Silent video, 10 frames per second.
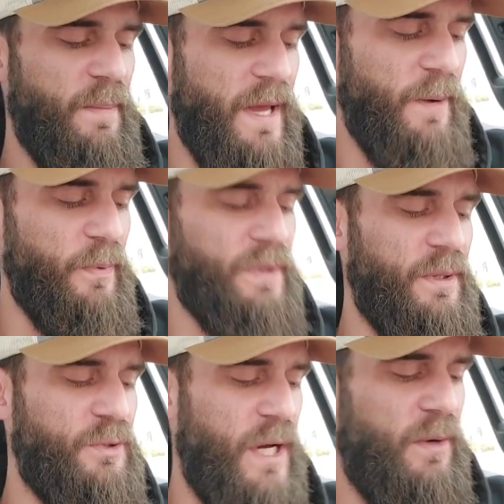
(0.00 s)
met up with the
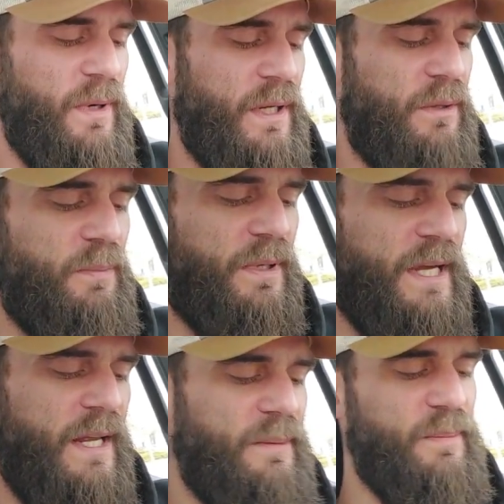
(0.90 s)
trail running group
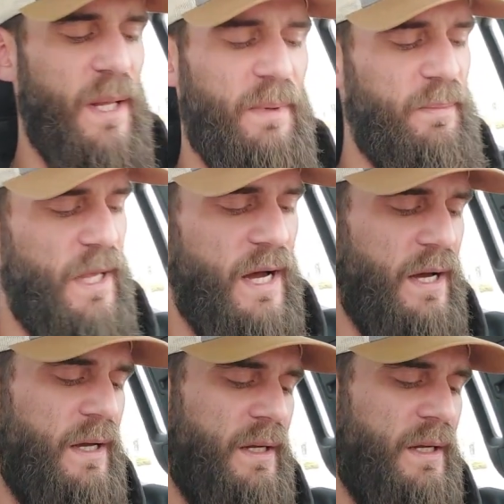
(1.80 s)
again, blah, blah, blah.